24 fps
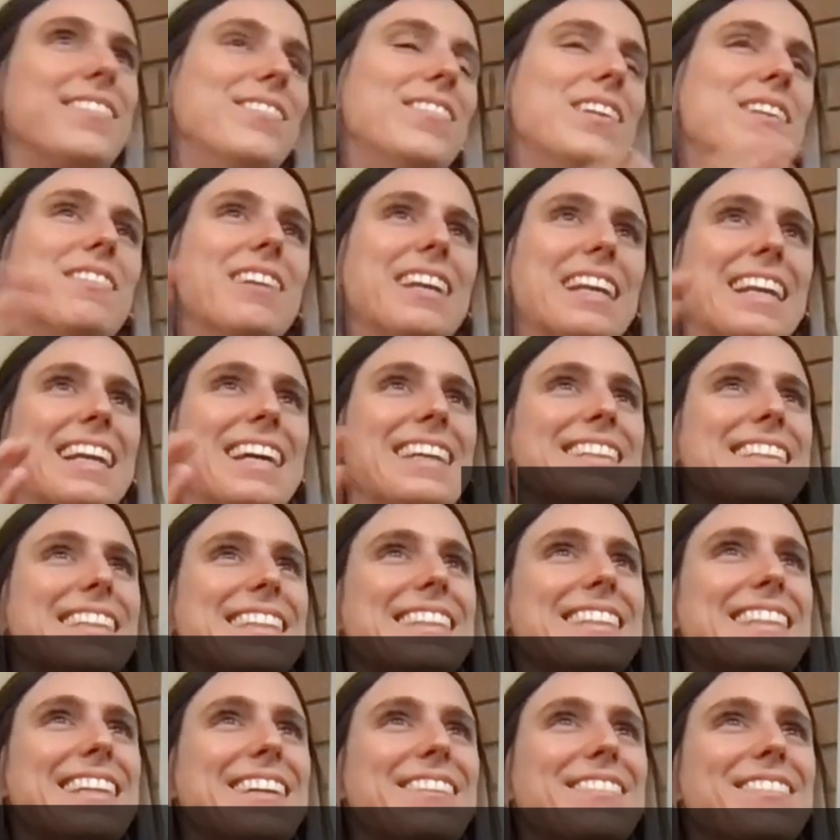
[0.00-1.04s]
Maybe last
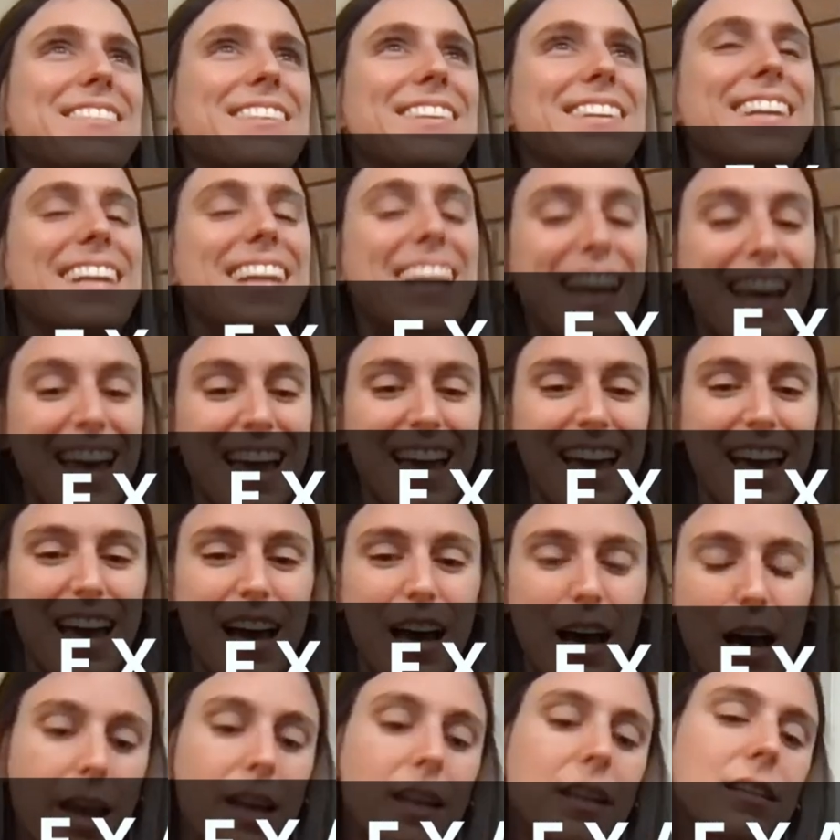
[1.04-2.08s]
example,
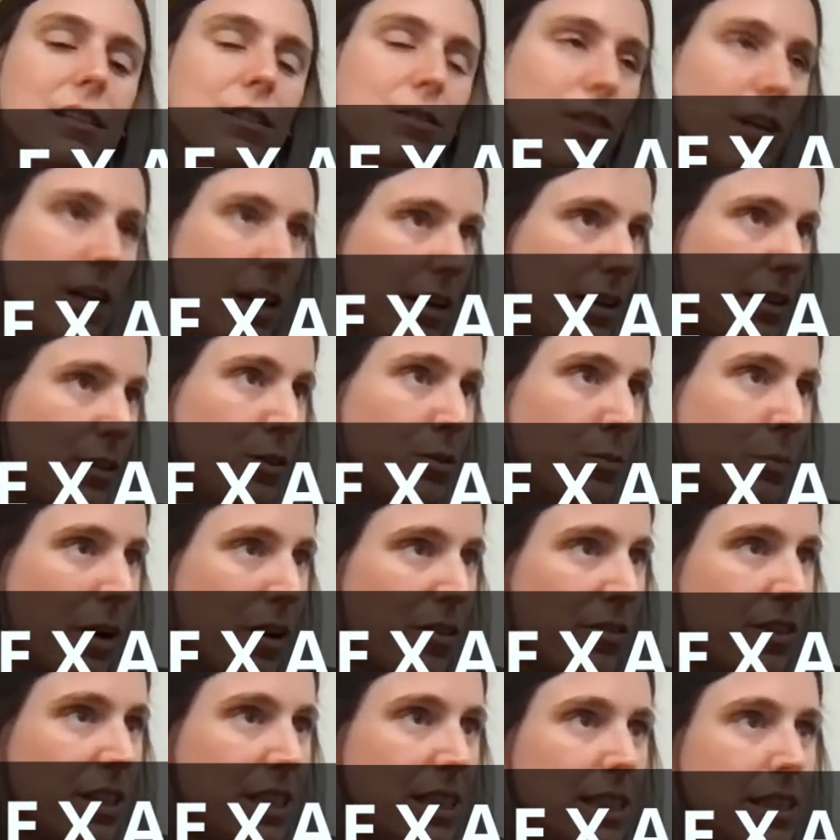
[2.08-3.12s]
and it's related to
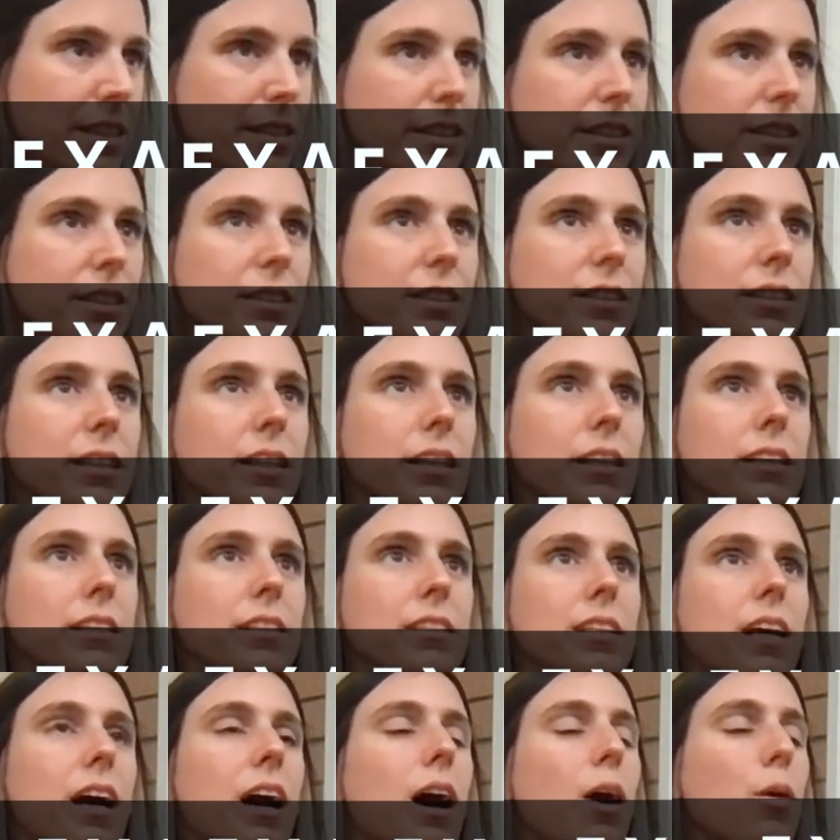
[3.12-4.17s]
my research,
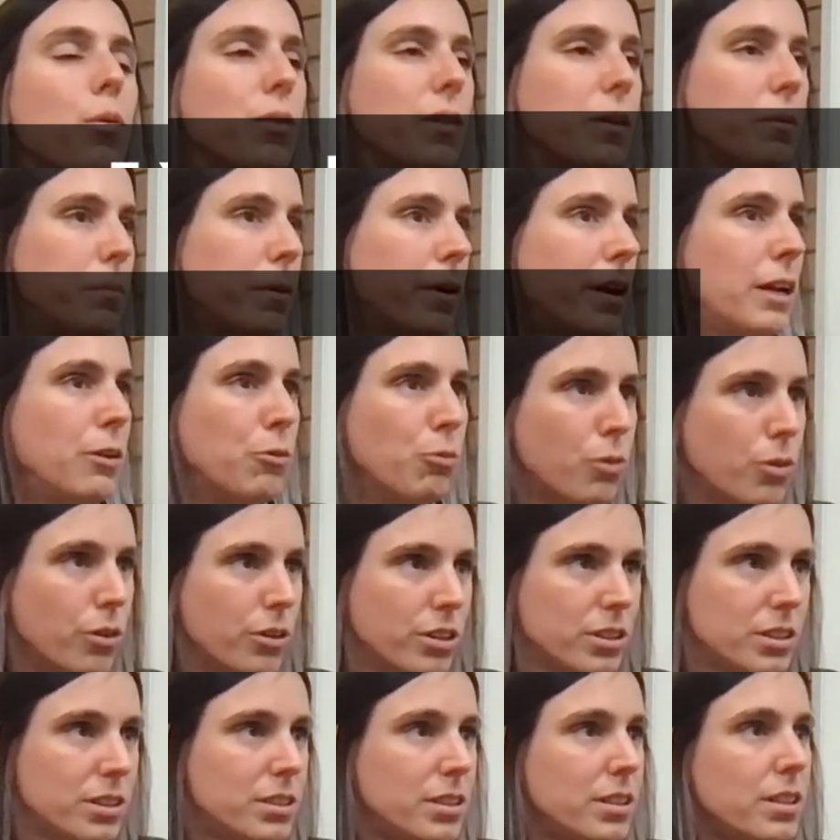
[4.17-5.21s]
is how the brain
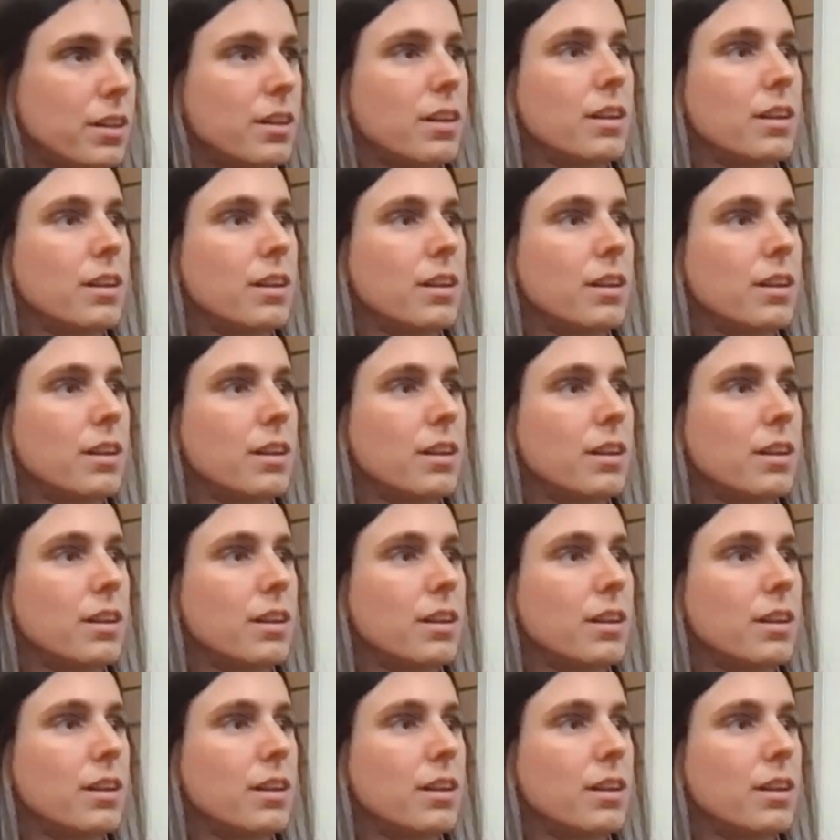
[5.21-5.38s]
works.